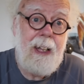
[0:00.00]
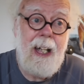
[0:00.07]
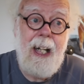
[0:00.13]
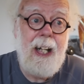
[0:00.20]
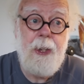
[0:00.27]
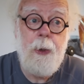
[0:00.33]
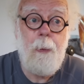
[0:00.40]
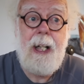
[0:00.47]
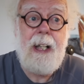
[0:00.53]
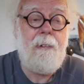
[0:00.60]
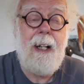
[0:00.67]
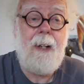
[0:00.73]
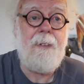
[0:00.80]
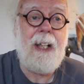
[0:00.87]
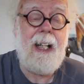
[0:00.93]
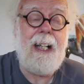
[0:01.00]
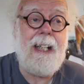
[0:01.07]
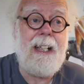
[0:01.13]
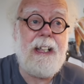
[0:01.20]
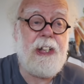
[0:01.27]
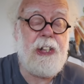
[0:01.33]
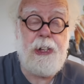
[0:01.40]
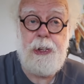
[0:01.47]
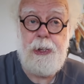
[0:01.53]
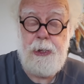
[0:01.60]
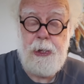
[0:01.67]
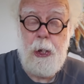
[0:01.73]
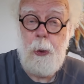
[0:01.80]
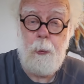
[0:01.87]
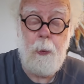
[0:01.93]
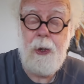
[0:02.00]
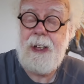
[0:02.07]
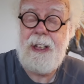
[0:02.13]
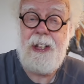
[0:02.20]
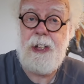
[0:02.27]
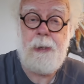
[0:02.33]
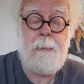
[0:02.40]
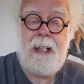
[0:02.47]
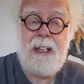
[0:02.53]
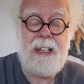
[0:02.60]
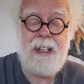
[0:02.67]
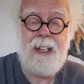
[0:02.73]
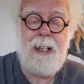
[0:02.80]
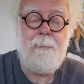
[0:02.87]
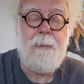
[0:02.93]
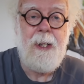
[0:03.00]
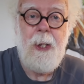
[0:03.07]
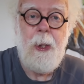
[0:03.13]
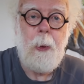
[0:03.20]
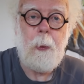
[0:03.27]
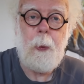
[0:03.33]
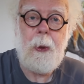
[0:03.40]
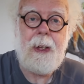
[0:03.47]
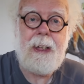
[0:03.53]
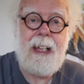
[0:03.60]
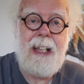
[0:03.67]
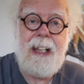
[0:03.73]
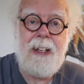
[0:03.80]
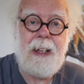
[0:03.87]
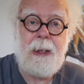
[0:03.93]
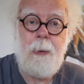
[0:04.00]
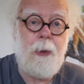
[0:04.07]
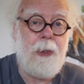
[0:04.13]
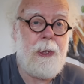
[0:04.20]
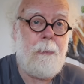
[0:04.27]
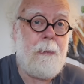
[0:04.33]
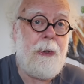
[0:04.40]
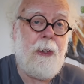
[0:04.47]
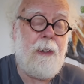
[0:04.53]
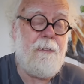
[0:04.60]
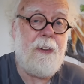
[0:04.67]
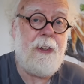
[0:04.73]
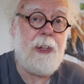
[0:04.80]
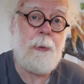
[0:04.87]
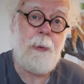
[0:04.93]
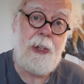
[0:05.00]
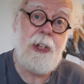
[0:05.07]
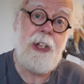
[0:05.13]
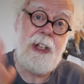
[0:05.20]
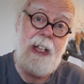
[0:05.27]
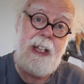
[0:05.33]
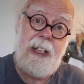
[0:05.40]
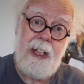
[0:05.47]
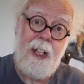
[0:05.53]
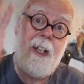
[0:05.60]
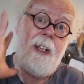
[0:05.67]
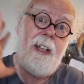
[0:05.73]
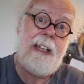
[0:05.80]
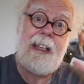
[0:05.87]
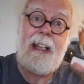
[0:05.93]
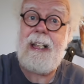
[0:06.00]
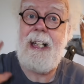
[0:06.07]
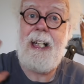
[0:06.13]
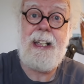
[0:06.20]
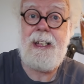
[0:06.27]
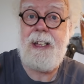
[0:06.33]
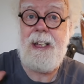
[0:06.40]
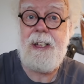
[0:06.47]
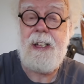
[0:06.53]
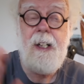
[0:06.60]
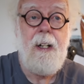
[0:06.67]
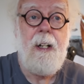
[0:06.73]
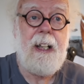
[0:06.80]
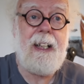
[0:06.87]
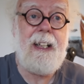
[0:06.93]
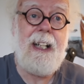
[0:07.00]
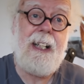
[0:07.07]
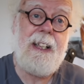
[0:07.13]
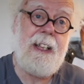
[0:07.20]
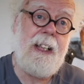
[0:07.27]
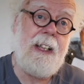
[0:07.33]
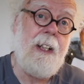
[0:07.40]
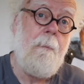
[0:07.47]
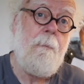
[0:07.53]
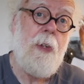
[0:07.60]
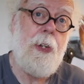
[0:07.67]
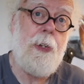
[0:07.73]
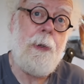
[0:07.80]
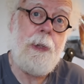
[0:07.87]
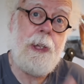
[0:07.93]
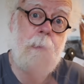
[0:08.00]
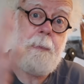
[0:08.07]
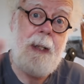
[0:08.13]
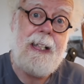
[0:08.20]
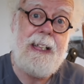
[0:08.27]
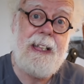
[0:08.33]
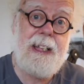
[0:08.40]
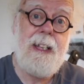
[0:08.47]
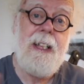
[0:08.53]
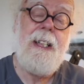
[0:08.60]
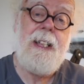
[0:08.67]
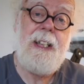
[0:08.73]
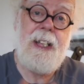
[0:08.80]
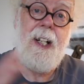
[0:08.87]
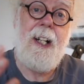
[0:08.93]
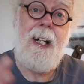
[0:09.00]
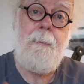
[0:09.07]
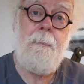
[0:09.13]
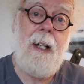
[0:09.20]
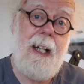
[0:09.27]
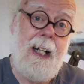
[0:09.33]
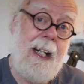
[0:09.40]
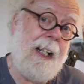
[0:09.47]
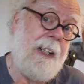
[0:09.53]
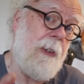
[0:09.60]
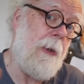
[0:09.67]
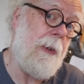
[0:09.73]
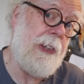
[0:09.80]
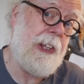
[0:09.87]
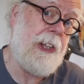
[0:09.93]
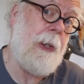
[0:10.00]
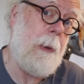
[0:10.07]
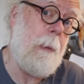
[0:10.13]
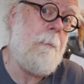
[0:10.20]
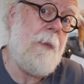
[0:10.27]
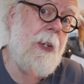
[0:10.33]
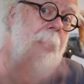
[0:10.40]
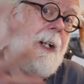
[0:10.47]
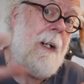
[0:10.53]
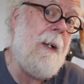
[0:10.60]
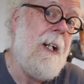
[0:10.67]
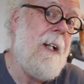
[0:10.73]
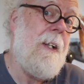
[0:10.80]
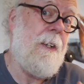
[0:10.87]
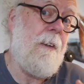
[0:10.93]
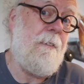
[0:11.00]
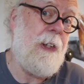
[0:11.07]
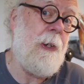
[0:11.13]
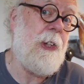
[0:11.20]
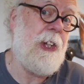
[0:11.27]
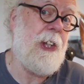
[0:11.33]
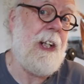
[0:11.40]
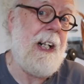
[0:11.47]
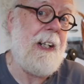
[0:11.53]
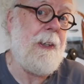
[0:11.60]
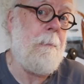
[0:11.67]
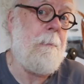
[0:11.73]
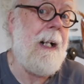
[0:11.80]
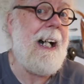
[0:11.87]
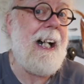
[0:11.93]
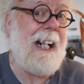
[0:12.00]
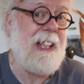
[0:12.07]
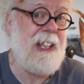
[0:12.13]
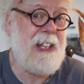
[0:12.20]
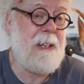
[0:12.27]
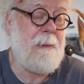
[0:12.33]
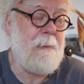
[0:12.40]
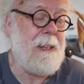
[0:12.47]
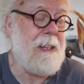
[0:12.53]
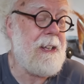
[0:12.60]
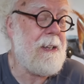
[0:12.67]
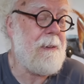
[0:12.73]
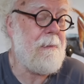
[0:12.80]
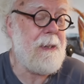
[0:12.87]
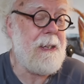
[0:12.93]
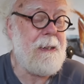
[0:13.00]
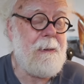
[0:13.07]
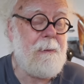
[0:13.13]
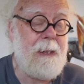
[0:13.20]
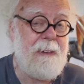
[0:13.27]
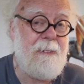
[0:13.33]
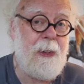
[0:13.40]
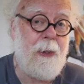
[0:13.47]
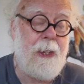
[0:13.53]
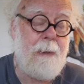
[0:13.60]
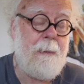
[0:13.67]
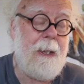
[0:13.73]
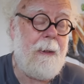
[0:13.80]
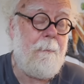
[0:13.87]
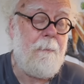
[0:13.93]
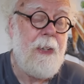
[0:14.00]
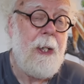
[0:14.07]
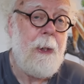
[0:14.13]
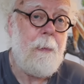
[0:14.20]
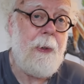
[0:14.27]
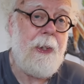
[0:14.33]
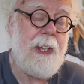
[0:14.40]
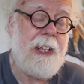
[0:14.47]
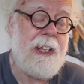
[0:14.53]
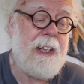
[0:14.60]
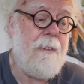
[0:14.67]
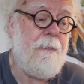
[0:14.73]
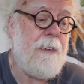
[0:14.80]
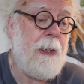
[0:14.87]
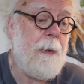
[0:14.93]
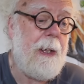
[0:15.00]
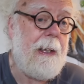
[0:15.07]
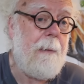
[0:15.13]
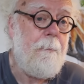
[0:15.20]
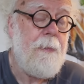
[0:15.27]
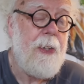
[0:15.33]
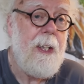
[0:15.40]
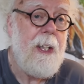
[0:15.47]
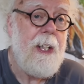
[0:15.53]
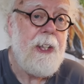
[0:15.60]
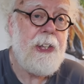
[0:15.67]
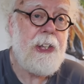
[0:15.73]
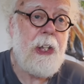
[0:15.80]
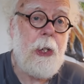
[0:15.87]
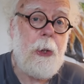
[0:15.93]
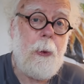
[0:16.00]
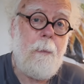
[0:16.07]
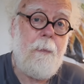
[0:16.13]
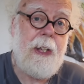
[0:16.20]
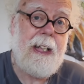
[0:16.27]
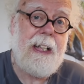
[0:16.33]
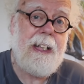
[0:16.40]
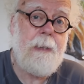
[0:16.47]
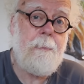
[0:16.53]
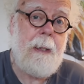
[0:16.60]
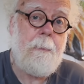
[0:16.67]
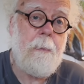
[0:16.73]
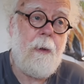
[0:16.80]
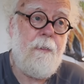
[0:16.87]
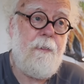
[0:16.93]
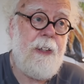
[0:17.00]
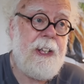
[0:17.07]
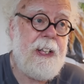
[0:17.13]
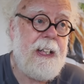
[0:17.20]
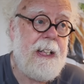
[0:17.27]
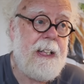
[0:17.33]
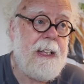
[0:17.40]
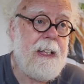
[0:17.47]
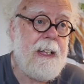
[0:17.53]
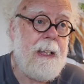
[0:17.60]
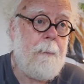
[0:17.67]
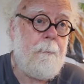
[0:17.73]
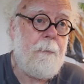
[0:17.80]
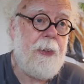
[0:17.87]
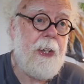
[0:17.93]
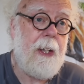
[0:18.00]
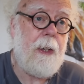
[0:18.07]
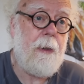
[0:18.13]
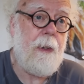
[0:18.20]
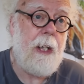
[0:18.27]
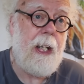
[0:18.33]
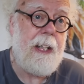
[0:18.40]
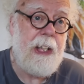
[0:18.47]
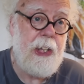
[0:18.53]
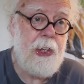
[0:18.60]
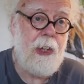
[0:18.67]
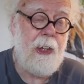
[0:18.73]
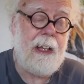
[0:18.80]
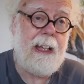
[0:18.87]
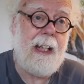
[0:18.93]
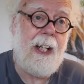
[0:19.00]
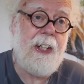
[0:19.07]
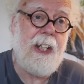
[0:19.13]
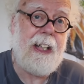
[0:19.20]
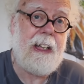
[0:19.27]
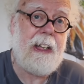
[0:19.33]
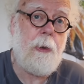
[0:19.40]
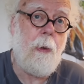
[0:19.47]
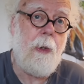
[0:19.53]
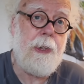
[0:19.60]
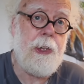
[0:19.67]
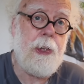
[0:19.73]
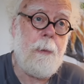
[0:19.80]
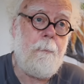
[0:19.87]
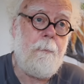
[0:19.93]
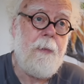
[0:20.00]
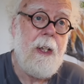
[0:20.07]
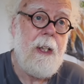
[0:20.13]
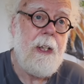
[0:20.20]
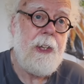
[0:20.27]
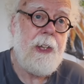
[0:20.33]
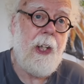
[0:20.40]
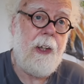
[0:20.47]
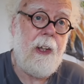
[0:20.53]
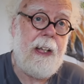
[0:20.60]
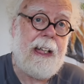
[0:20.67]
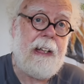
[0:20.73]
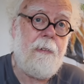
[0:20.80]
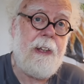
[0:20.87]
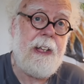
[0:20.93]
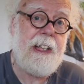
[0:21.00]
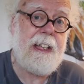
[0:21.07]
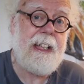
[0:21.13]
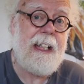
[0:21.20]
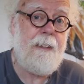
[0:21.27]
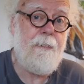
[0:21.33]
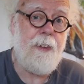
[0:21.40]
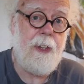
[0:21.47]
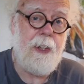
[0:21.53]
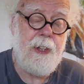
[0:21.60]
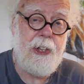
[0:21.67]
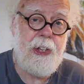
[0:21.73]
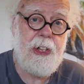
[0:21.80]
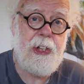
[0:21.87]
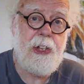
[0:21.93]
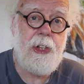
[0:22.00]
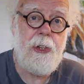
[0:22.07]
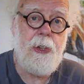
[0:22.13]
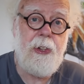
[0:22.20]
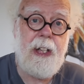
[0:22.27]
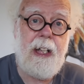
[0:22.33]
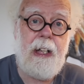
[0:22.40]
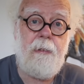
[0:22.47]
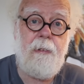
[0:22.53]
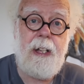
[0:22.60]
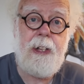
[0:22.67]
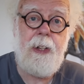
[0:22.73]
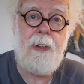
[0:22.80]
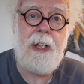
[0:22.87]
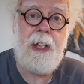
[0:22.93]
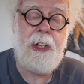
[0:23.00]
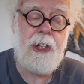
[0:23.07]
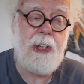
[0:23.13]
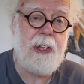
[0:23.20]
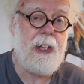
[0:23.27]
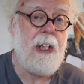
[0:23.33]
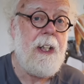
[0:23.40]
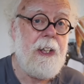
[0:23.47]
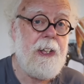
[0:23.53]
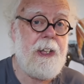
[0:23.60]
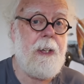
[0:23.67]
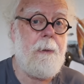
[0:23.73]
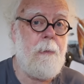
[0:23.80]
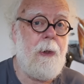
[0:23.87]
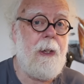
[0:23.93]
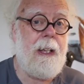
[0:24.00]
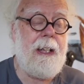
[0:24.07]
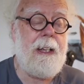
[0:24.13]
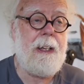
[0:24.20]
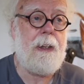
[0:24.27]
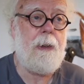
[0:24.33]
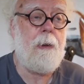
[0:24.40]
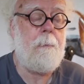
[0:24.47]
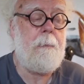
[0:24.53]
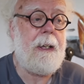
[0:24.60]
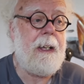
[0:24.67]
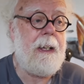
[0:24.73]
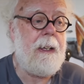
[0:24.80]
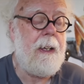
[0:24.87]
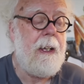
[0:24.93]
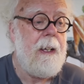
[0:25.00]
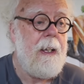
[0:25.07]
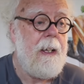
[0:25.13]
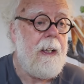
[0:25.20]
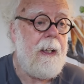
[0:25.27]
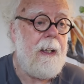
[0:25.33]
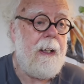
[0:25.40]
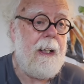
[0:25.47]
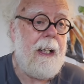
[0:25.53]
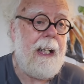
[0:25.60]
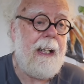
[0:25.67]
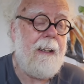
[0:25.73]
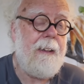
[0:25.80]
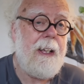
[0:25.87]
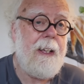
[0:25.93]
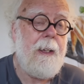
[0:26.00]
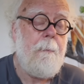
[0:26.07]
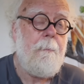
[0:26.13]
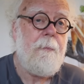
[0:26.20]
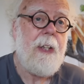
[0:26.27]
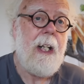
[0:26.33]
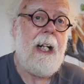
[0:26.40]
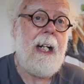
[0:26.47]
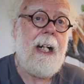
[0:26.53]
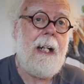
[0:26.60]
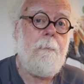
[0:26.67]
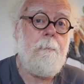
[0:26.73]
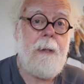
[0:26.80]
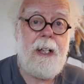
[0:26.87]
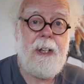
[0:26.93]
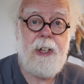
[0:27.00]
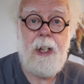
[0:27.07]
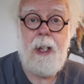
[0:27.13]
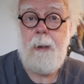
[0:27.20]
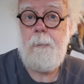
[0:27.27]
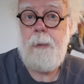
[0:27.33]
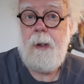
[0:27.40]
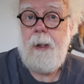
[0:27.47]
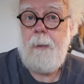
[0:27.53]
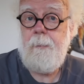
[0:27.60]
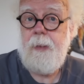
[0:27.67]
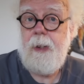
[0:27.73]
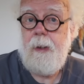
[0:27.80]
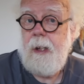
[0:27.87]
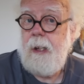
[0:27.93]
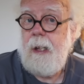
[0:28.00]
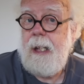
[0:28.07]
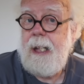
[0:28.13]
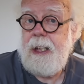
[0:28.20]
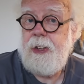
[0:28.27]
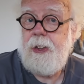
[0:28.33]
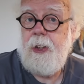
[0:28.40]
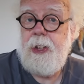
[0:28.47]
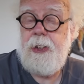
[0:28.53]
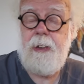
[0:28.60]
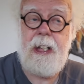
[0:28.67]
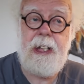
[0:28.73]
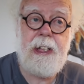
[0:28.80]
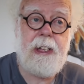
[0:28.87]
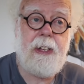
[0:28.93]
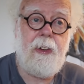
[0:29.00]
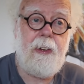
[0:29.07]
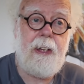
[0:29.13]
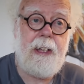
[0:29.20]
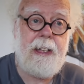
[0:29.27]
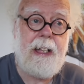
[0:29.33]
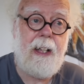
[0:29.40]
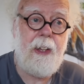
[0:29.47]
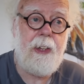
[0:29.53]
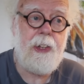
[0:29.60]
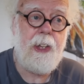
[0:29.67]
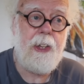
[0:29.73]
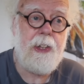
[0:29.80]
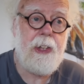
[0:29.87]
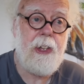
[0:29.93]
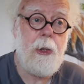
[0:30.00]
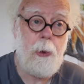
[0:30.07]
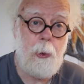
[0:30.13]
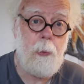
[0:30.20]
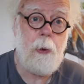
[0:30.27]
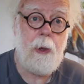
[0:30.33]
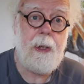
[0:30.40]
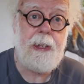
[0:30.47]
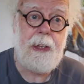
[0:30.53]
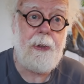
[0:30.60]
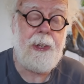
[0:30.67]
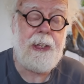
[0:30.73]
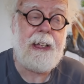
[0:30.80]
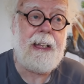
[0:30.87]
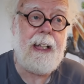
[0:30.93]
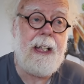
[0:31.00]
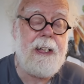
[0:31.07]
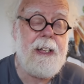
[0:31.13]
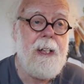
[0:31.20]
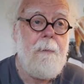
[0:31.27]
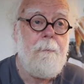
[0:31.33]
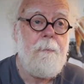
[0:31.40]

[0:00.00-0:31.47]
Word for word: And the way around that is don't work in space time, work in the quantum universe, which is entirely connected, connected through space, time, and also uh, the future and the past, which uh, we've talked about with distant viewing. So these people fitted um, initially, I think, quantum tunneling receivers to their radio dishes somewhere in the European uh, area and picked up um, extraterrestrial intelligence who were using it.